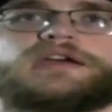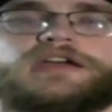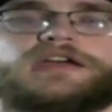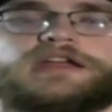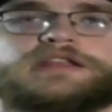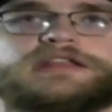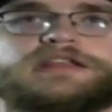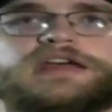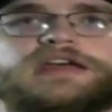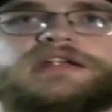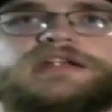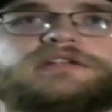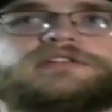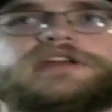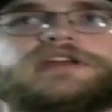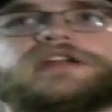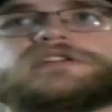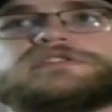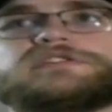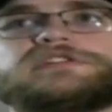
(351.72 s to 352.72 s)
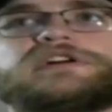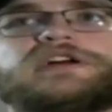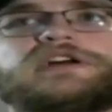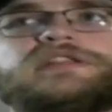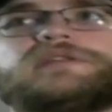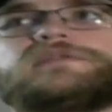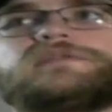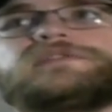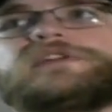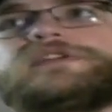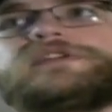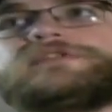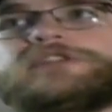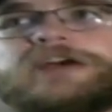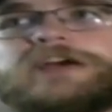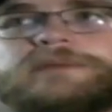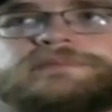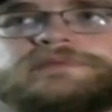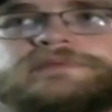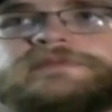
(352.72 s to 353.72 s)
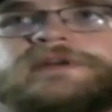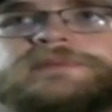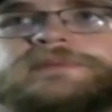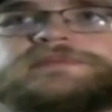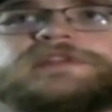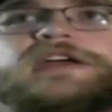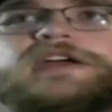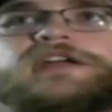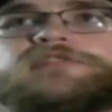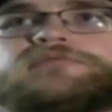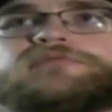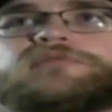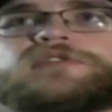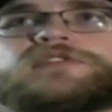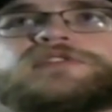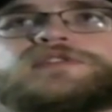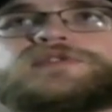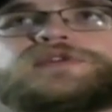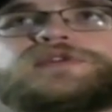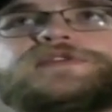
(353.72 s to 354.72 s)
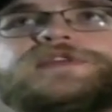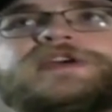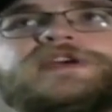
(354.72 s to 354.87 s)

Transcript: And then later on, there was also a couple of updates for the whole